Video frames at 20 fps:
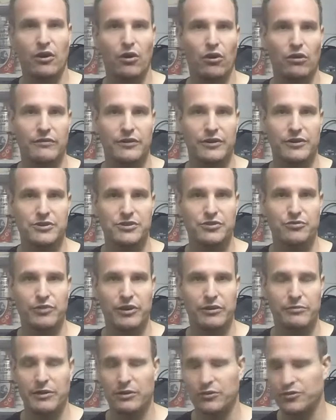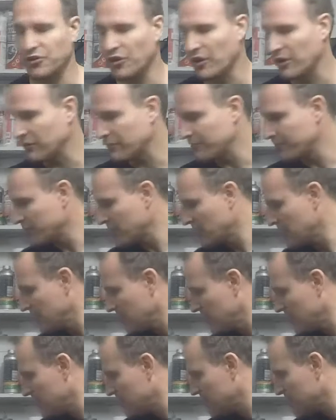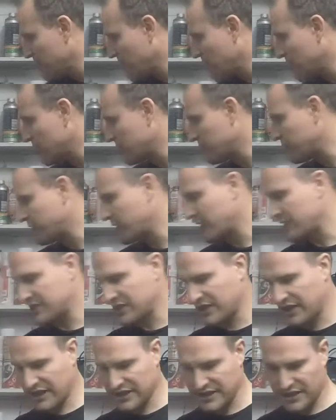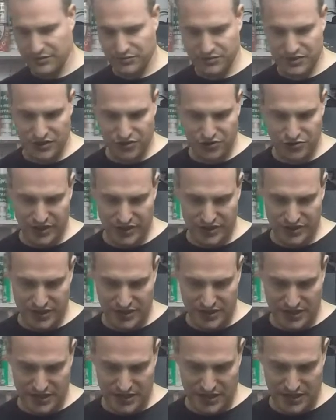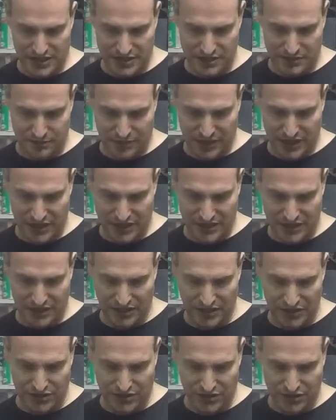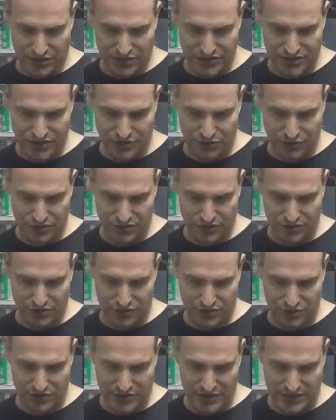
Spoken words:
all of ours are rear-wheel drive. Part number for this, in case anyone's interested, is PTR02